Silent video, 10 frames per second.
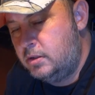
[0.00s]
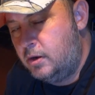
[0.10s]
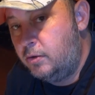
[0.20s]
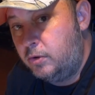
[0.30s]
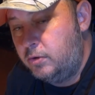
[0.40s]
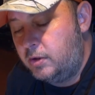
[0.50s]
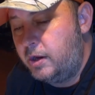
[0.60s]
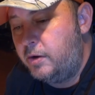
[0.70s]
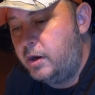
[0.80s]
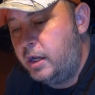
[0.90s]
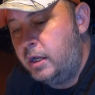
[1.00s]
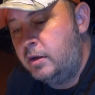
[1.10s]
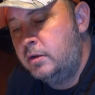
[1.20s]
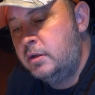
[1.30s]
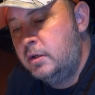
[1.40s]
I'll Google that right now.
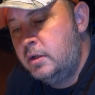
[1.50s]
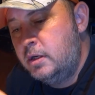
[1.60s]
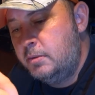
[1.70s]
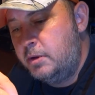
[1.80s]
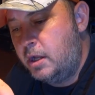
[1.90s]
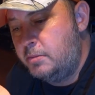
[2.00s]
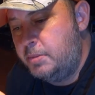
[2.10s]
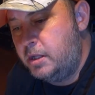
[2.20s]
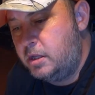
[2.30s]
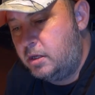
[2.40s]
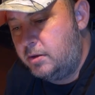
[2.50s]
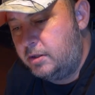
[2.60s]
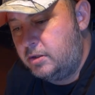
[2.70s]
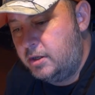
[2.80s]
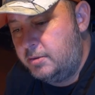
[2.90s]
We know the pin's the
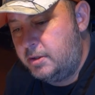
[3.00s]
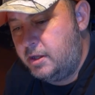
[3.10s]
correct diameter,